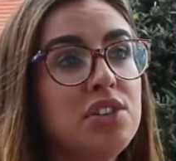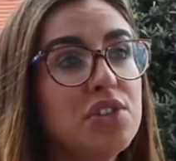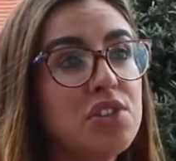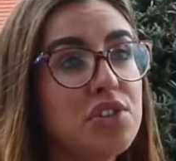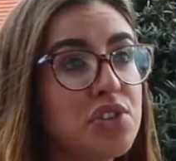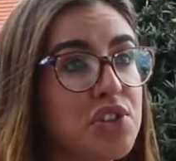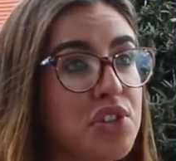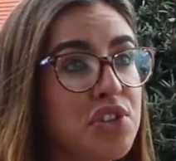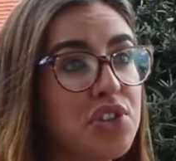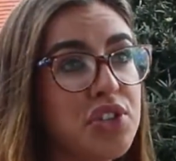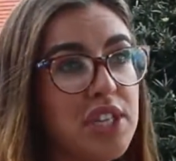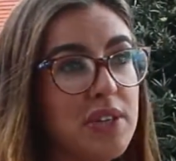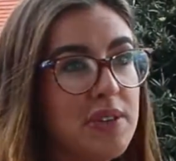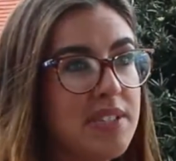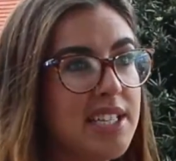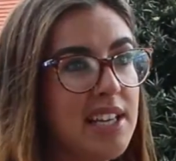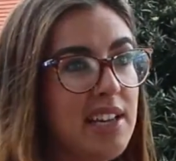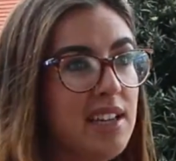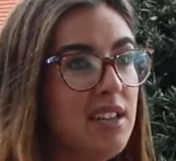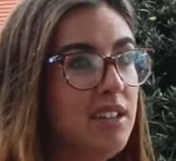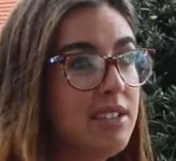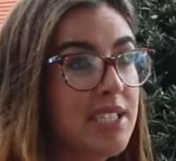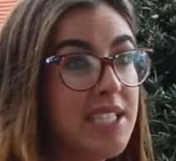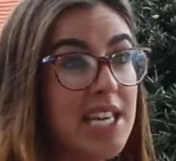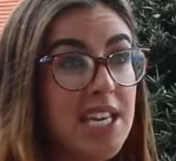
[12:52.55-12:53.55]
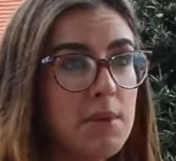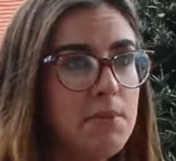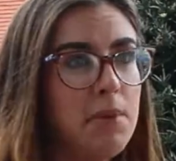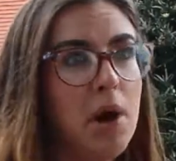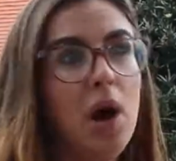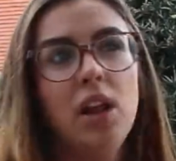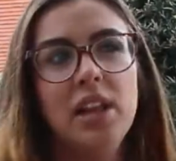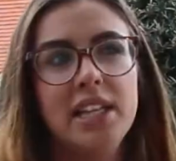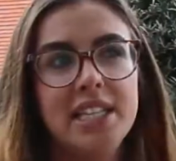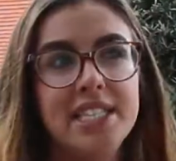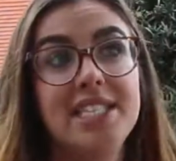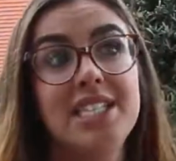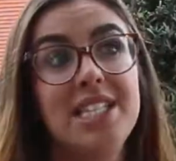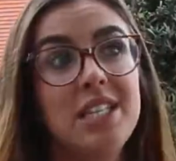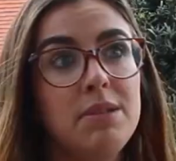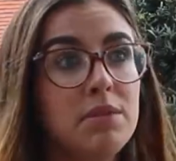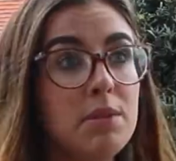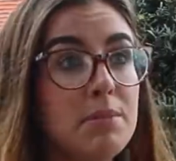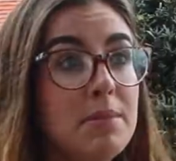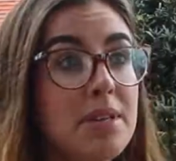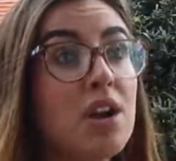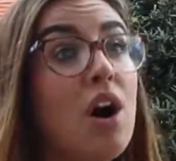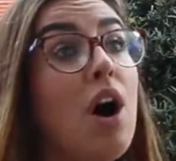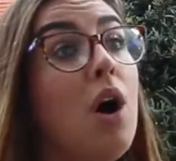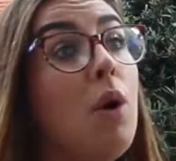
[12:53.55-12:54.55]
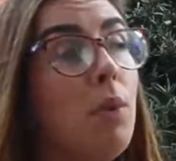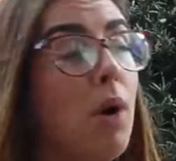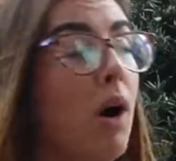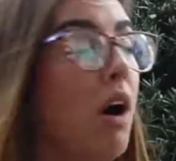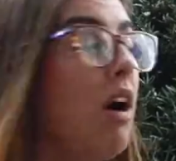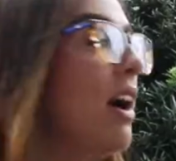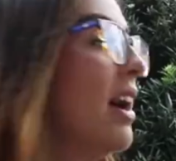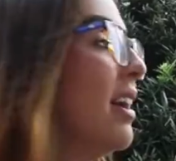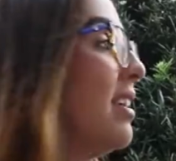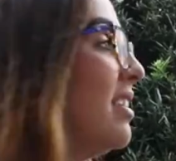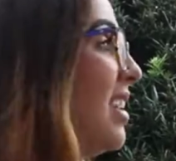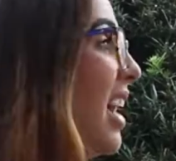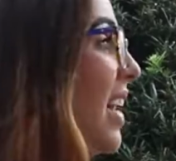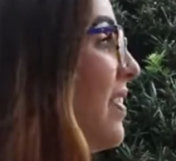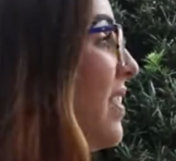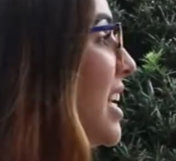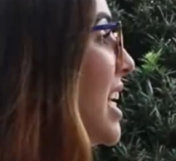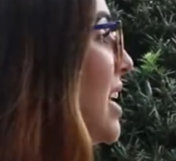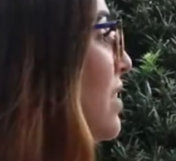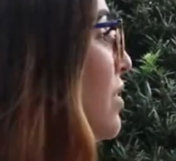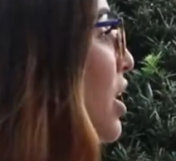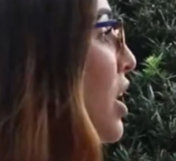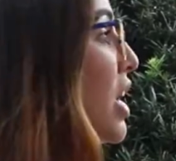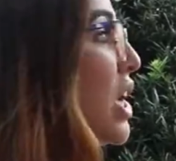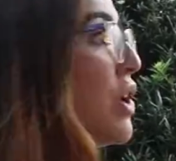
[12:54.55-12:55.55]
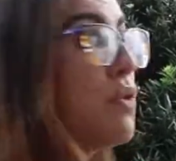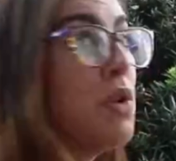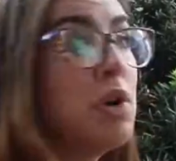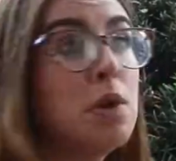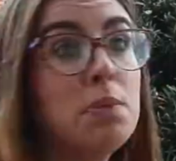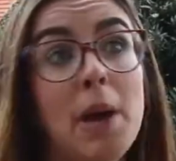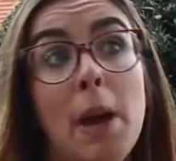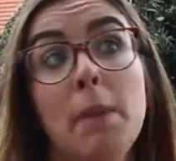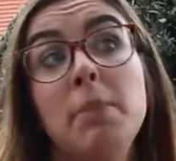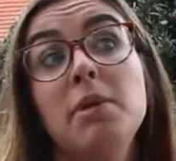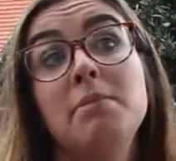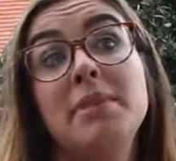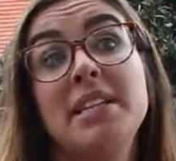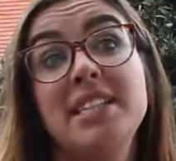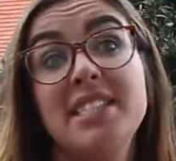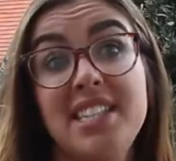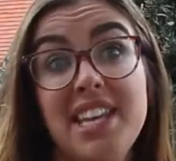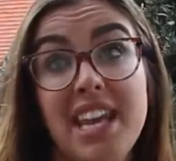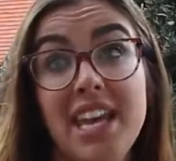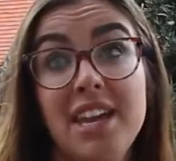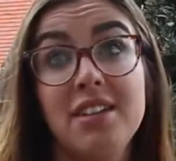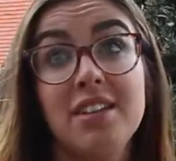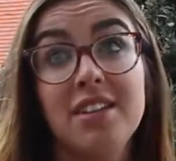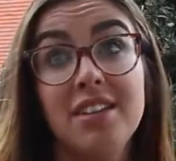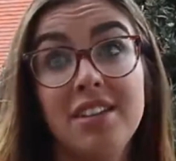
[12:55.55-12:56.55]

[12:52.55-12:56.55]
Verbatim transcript: She'll just use a little tea ball and steep them in hot water yeah. and then you've got your own peppermint tea.